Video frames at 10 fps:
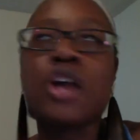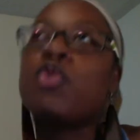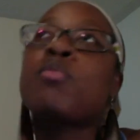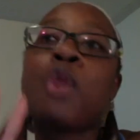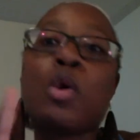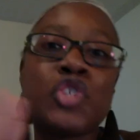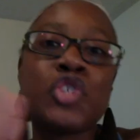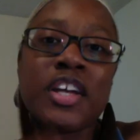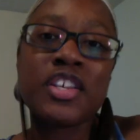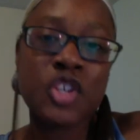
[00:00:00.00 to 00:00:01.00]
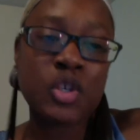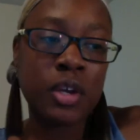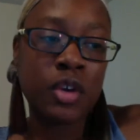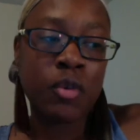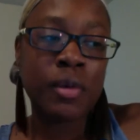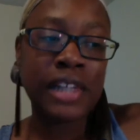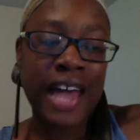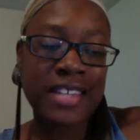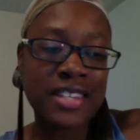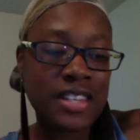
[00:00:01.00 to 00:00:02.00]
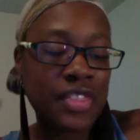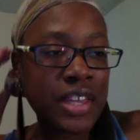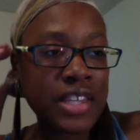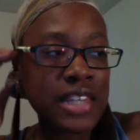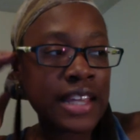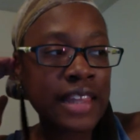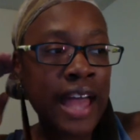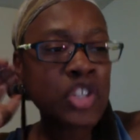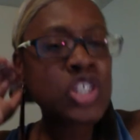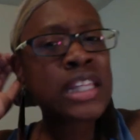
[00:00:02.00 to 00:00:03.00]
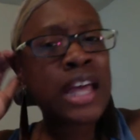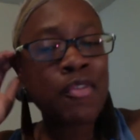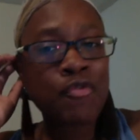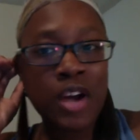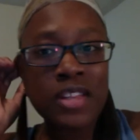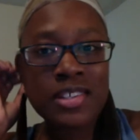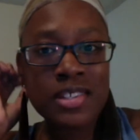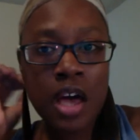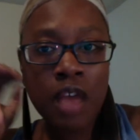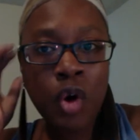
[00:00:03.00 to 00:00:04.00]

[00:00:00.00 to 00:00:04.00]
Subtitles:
group coaching, group classes and things like that. Just a lot of fun stuff.